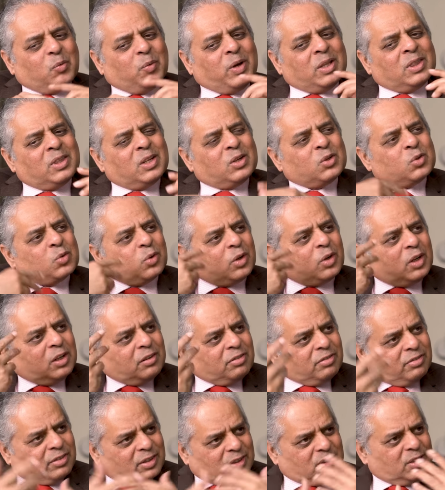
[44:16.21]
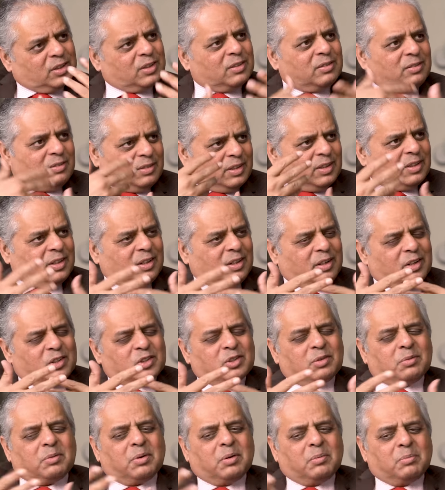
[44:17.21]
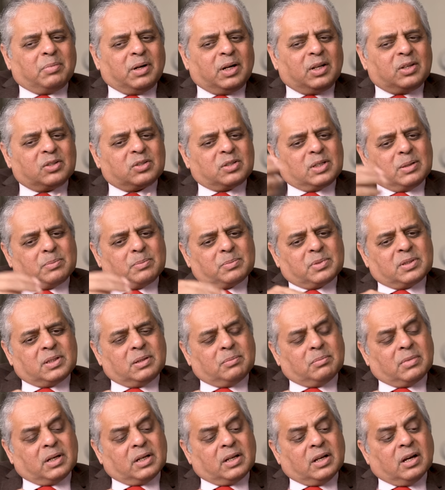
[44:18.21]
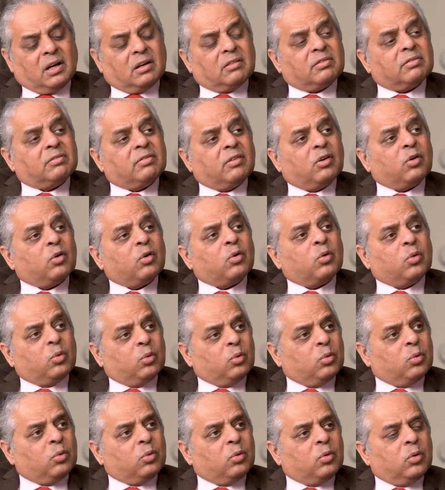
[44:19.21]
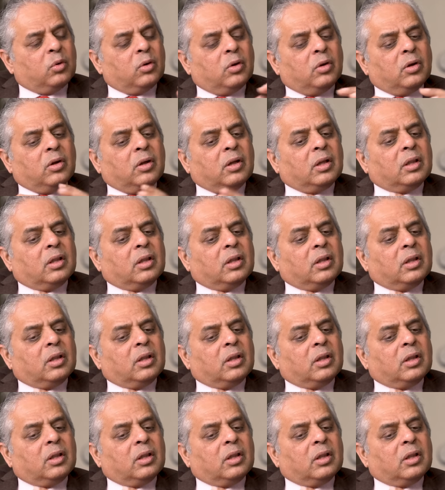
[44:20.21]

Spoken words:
When they took it further, integration mein bade steps hain, by Gulf War II,